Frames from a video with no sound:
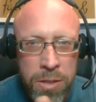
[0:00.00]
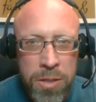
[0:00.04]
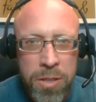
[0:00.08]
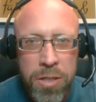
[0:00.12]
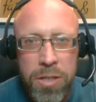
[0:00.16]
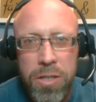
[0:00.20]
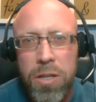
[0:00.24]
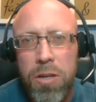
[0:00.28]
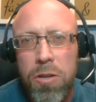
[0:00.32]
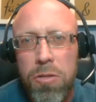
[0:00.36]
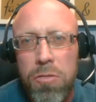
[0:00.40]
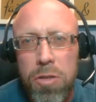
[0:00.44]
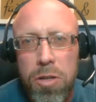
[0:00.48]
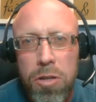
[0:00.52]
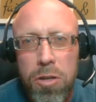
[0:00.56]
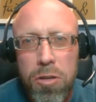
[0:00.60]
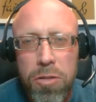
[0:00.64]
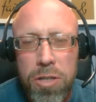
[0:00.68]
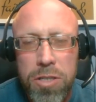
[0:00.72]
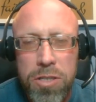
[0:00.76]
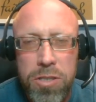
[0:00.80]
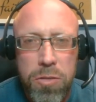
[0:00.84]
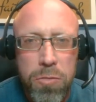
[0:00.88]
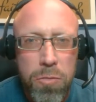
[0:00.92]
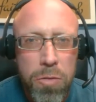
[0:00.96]
And the whole goal
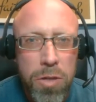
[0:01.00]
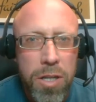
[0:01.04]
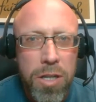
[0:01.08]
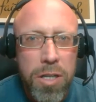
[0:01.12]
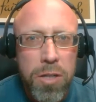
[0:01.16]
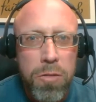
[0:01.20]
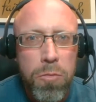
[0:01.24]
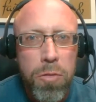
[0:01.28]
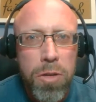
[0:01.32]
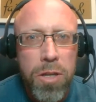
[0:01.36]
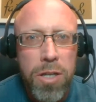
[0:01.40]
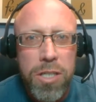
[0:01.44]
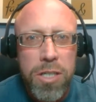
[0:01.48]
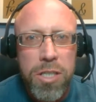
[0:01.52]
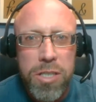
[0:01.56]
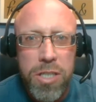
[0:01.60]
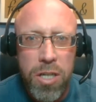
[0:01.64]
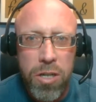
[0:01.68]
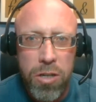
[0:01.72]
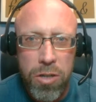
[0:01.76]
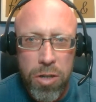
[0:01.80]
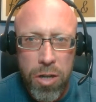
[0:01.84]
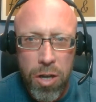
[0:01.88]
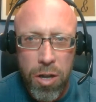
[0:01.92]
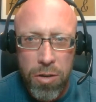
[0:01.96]
is to really
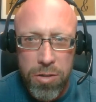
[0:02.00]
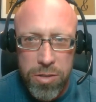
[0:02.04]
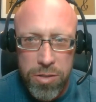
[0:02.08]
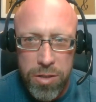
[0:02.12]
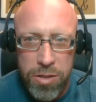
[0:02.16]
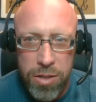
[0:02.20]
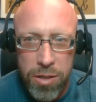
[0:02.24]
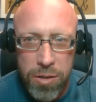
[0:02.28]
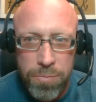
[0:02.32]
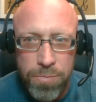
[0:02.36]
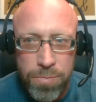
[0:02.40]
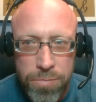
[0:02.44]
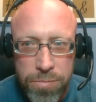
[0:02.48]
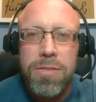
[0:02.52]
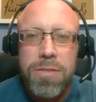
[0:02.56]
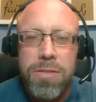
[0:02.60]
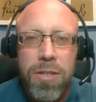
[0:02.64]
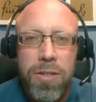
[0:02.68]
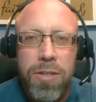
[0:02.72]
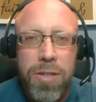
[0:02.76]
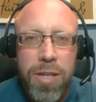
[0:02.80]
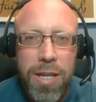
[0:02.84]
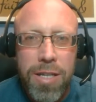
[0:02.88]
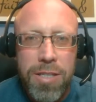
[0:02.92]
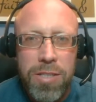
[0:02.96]
share knowledge there.
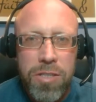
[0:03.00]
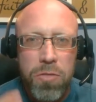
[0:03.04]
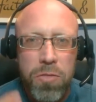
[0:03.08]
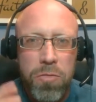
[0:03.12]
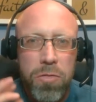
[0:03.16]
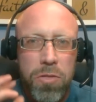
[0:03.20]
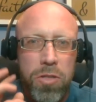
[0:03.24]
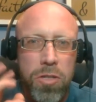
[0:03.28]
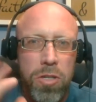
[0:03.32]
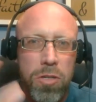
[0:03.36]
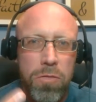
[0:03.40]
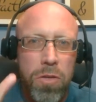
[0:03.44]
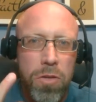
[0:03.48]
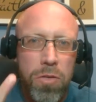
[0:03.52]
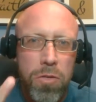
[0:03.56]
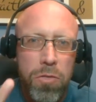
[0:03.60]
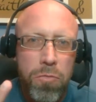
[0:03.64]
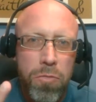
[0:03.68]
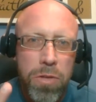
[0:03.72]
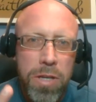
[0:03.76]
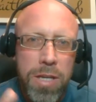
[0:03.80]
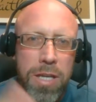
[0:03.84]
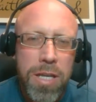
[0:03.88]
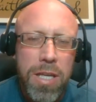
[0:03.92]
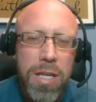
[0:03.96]
Okay, so I want to go over
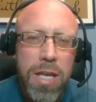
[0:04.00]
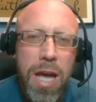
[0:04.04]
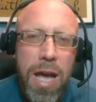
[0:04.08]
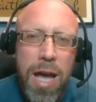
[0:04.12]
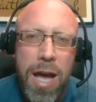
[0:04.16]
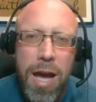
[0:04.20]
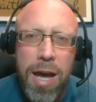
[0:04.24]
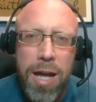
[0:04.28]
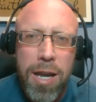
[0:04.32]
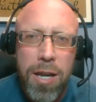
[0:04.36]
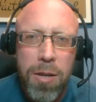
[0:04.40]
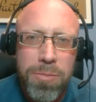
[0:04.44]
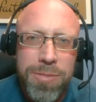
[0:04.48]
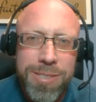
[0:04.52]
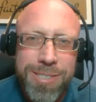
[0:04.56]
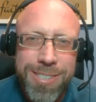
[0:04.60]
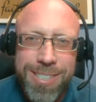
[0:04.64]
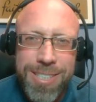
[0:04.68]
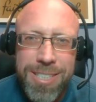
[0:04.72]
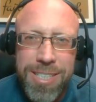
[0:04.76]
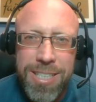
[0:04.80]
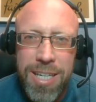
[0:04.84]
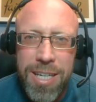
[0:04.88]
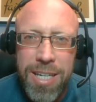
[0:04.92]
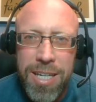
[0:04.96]
three items
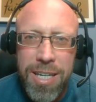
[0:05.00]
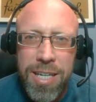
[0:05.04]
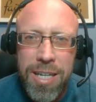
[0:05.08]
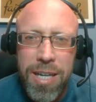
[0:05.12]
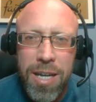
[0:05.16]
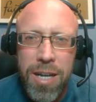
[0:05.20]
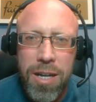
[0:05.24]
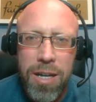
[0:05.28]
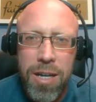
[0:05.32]
today.